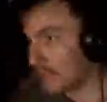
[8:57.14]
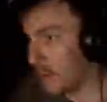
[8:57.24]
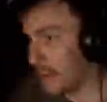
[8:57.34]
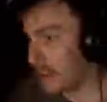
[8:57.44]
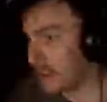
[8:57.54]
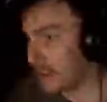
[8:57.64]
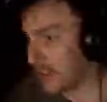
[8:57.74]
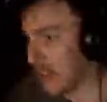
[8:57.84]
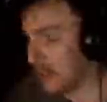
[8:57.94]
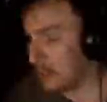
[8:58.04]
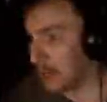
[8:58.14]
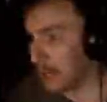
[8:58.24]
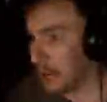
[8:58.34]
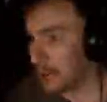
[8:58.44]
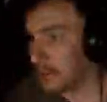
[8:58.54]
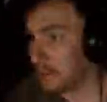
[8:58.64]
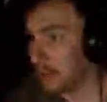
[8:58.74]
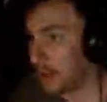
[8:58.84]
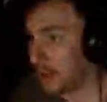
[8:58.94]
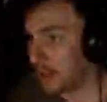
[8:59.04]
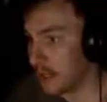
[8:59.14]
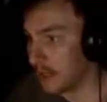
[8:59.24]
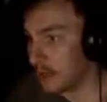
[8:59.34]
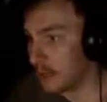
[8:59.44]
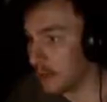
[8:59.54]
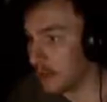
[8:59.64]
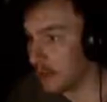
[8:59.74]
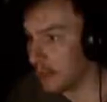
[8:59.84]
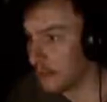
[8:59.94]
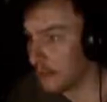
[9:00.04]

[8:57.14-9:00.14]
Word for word: 1 HP. The guy running up is 1 HP. Do